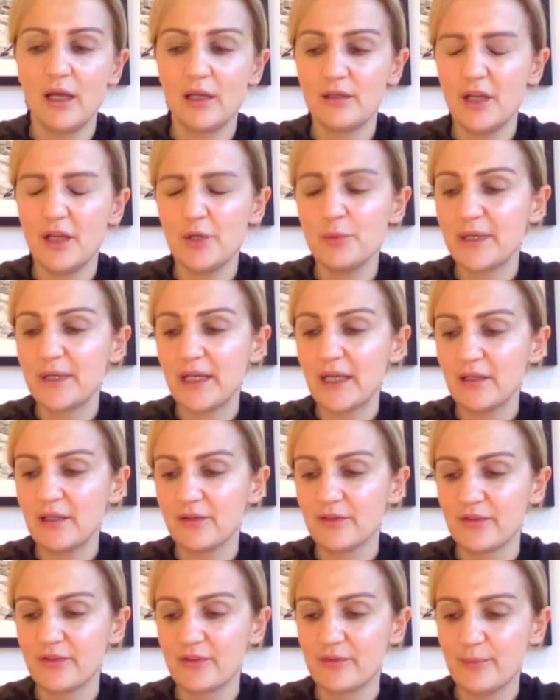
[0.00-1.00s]
Nobody
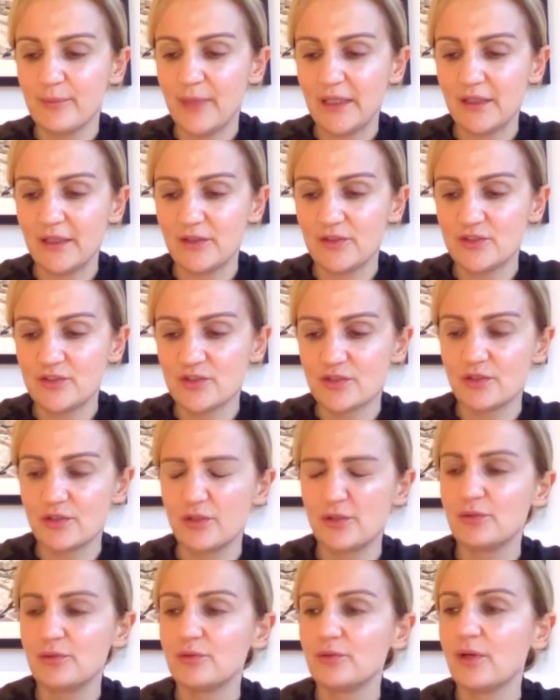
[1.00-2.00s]
else has managed
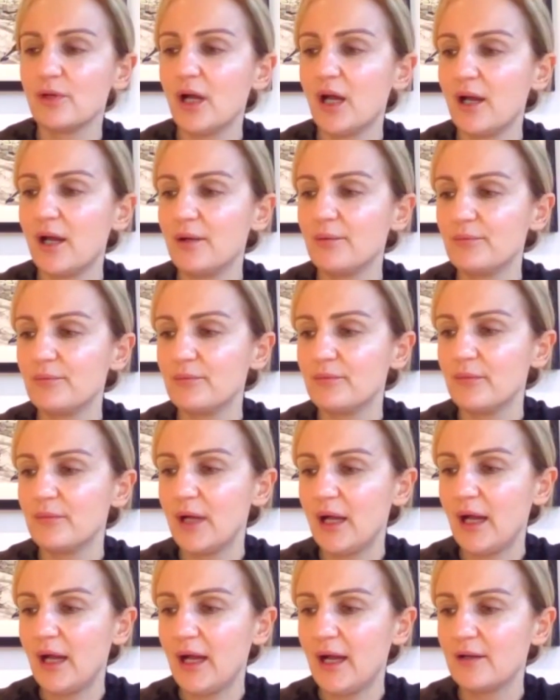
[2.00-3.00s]
to um,
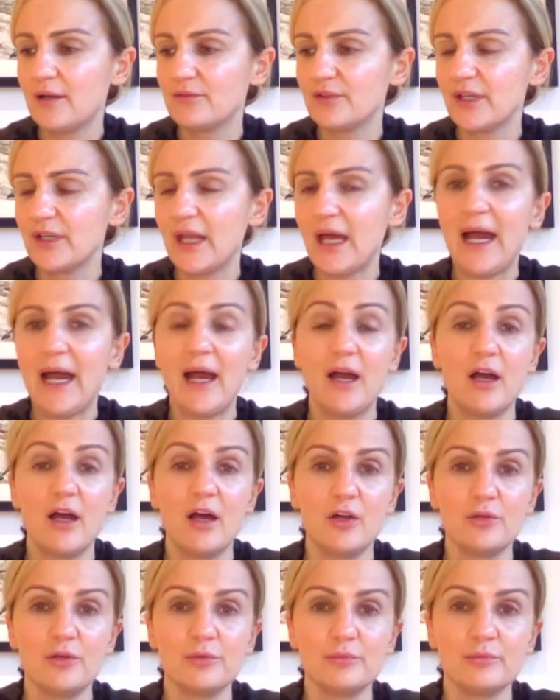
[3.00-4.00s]
have an at
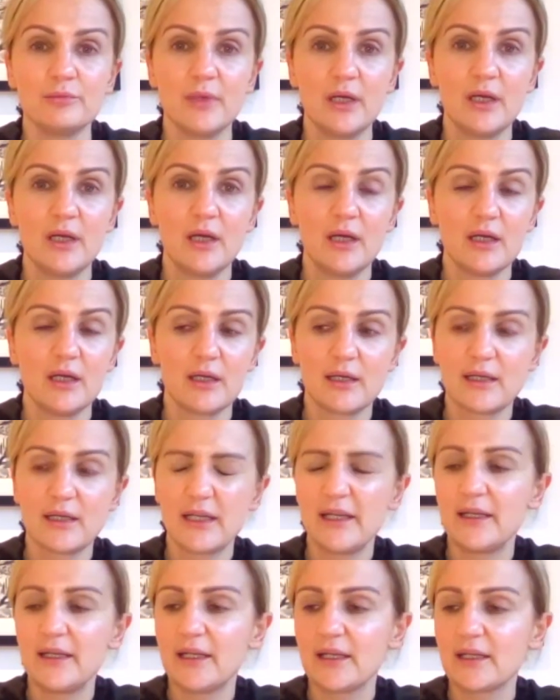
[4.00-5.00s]
home
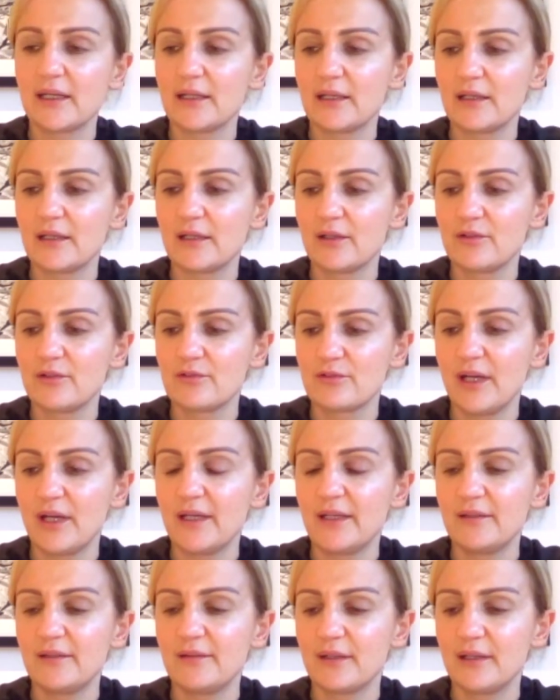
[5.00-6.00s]
clinic
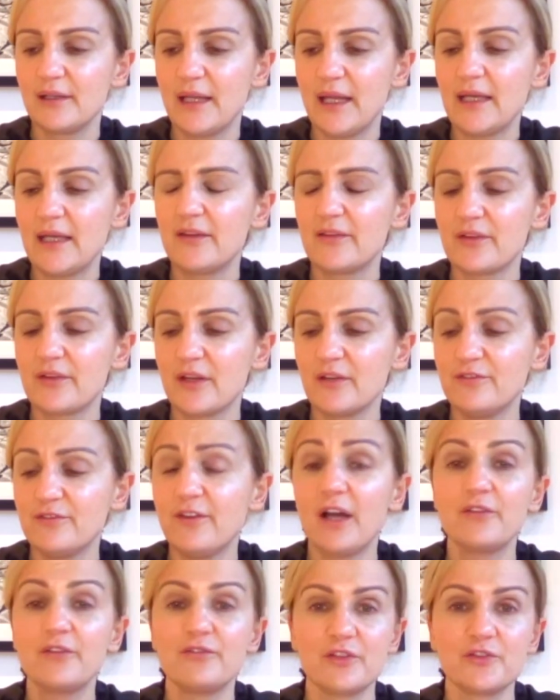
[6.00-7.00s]
grade laser,
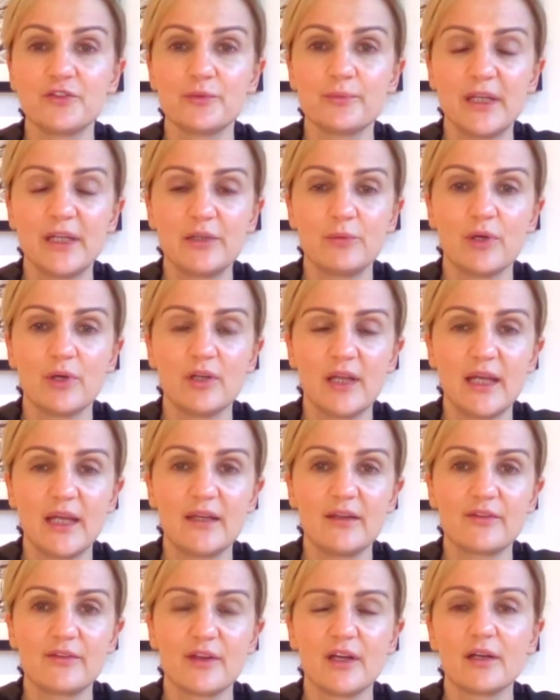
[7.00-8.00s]
500 milliwatt
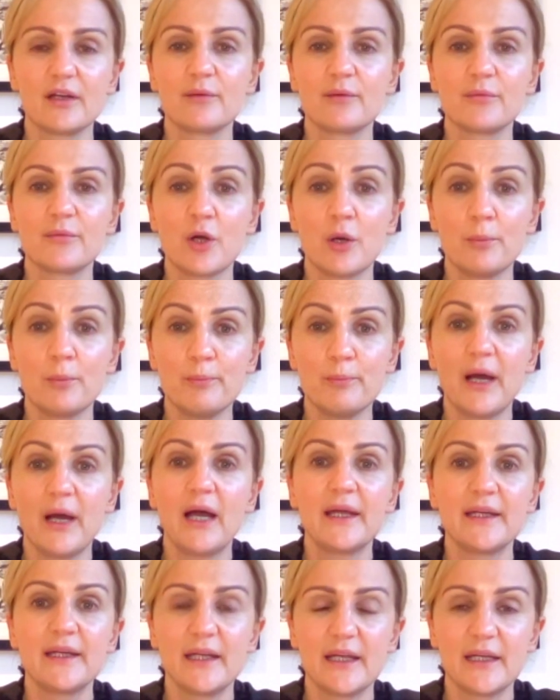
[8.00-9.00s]
laser,
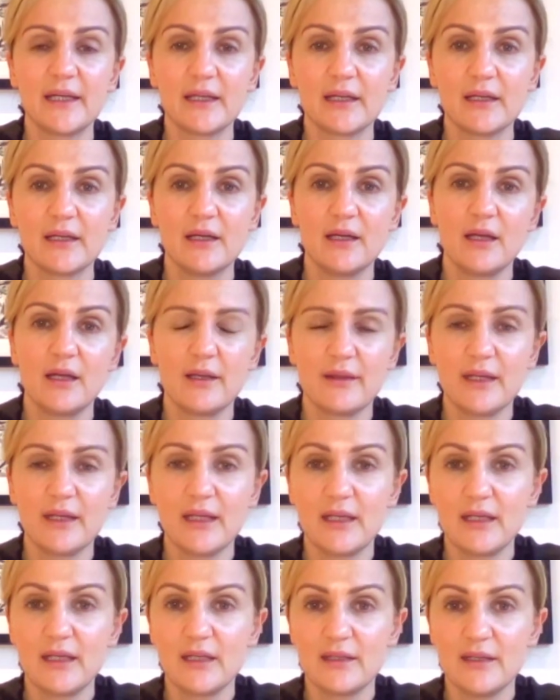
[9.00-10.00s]
combining
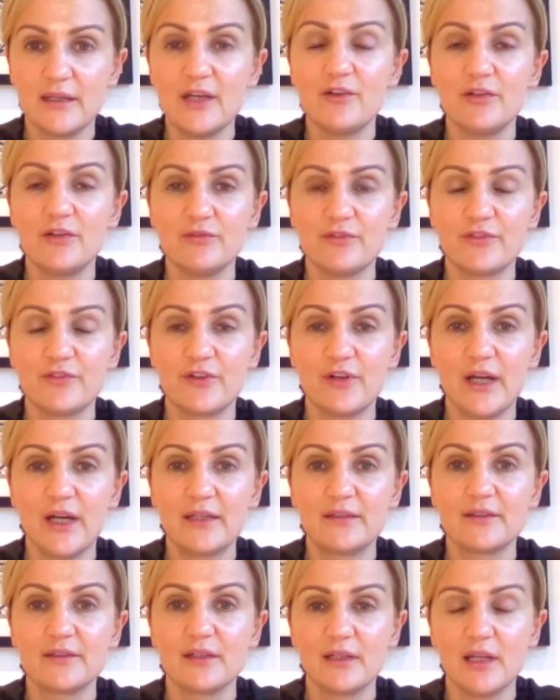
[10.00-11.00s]
the near
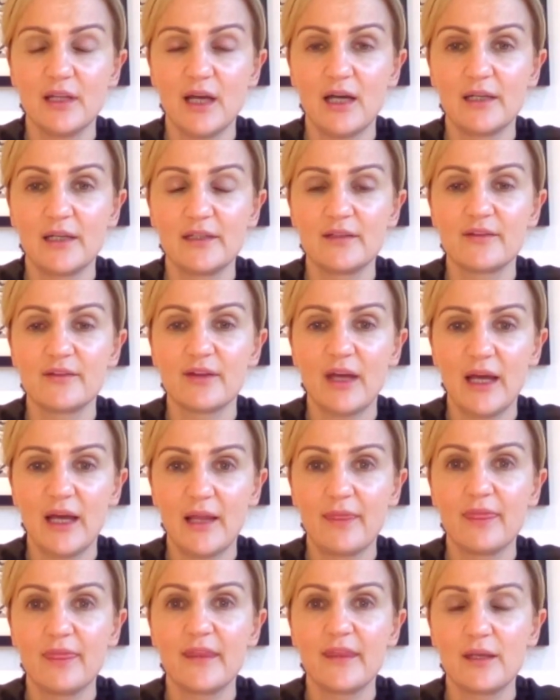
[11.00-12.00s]
infrared light
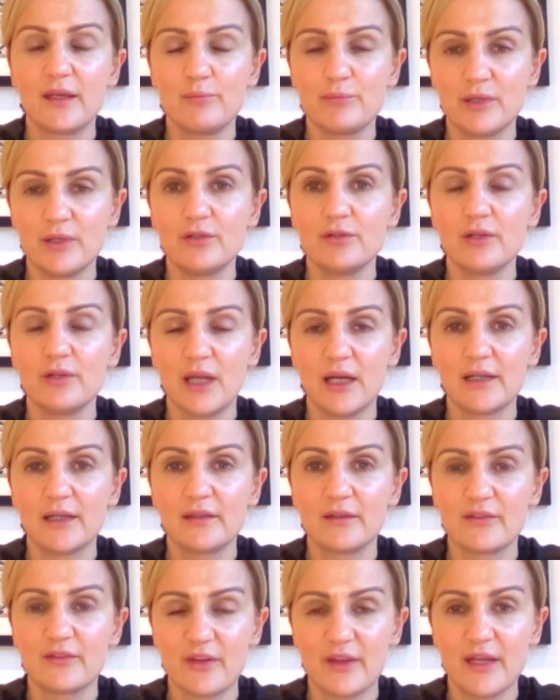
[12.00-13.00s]
and the blue
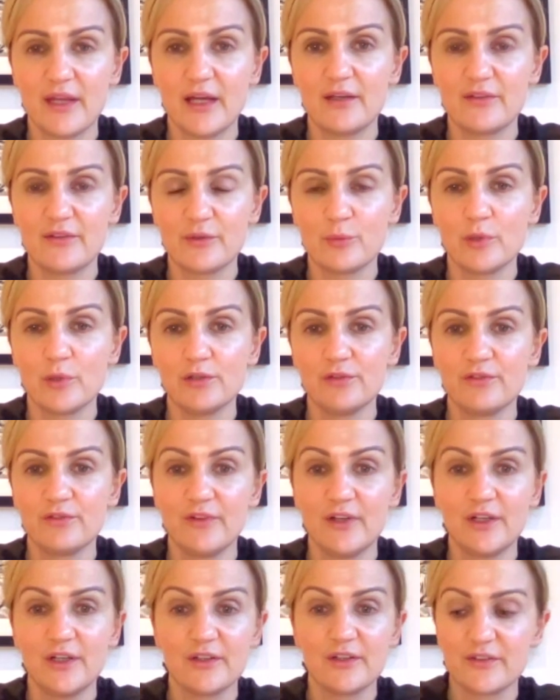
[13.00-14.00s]
light. So that is a world
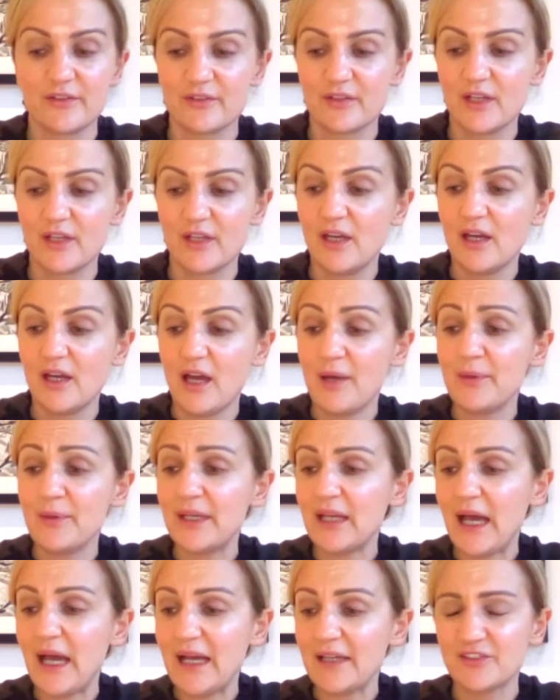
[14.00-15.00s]
first. I
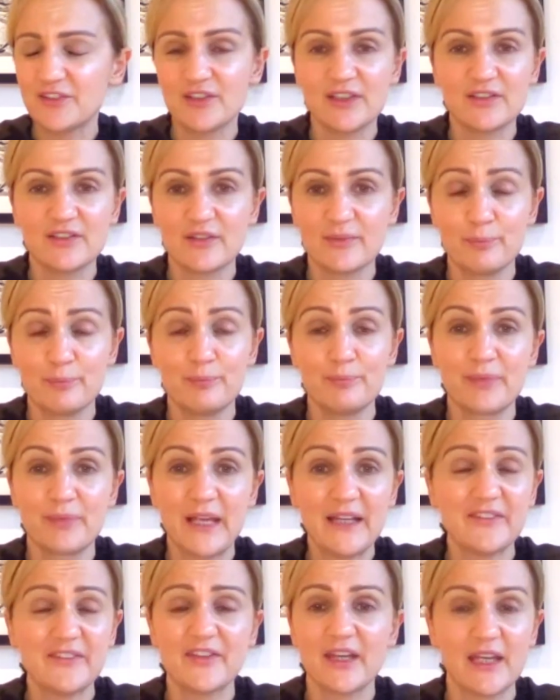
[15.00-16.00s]
mean, actually, just
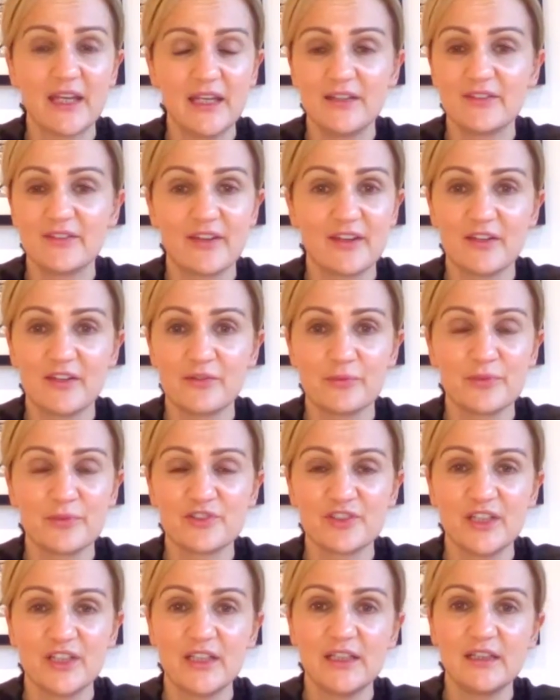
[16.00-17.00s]
getting it into this
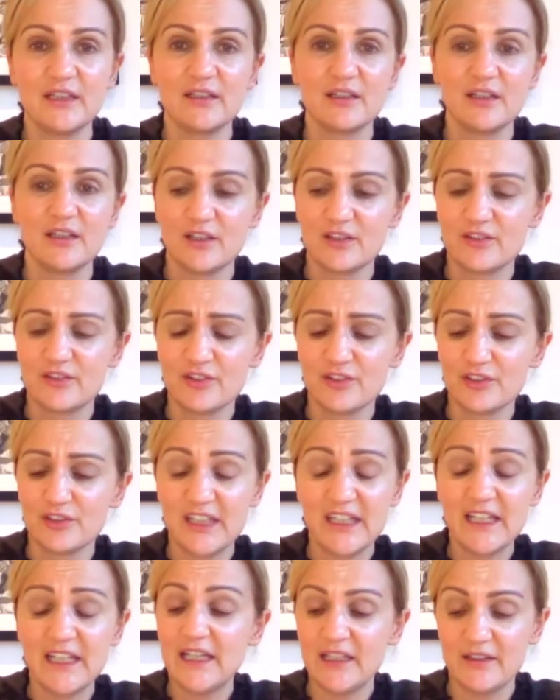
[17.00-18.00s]
machine took
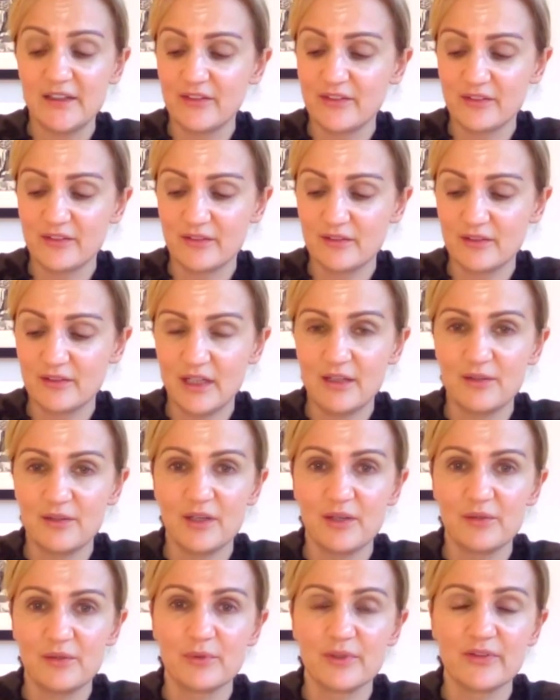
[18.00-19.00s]
years. It,
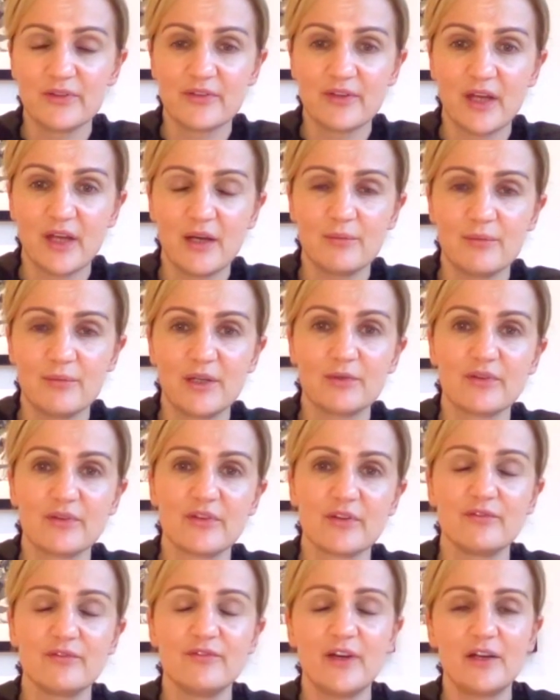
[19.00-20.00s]
it was um, it was
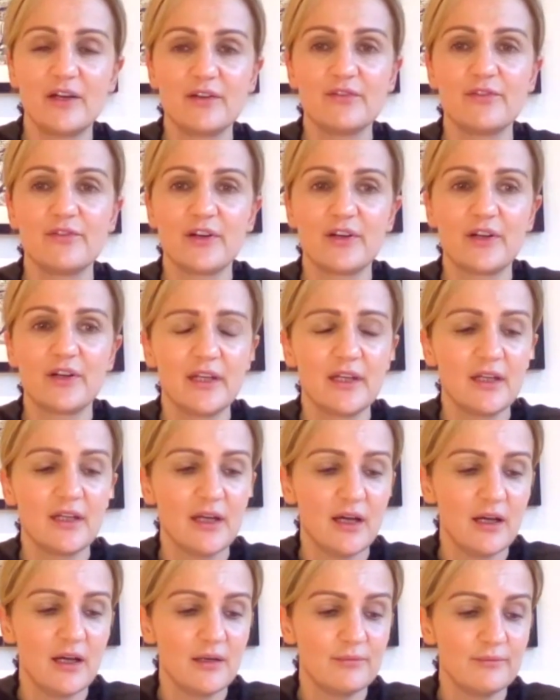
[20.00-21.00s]
a very very
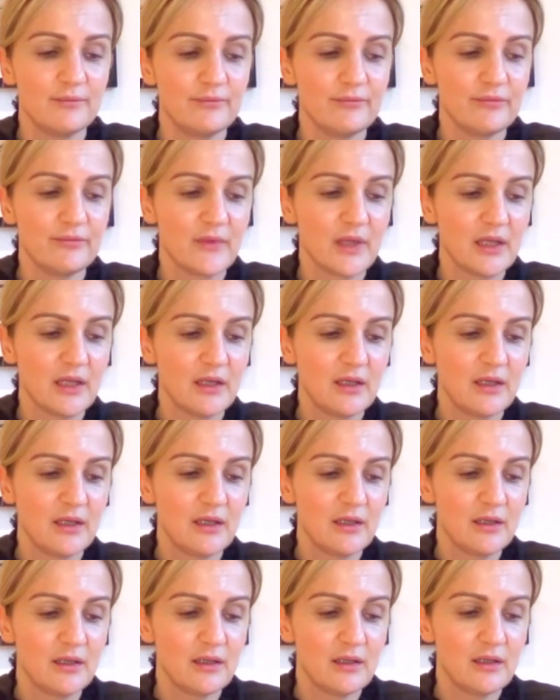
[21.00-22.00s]
um,
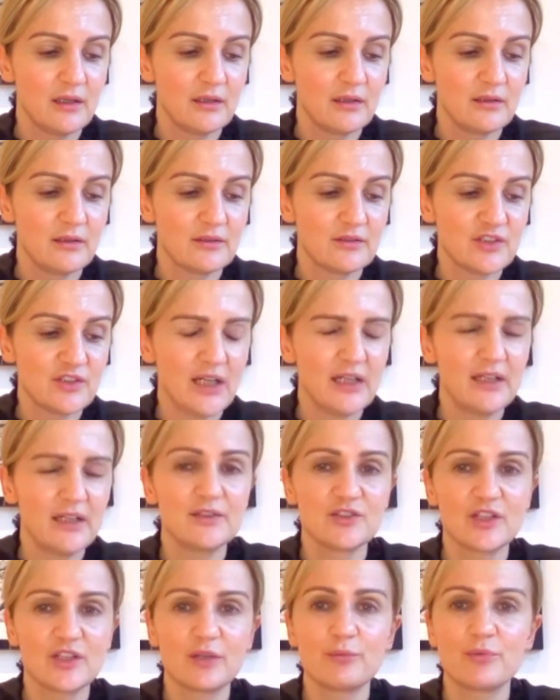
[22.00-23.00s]
challenging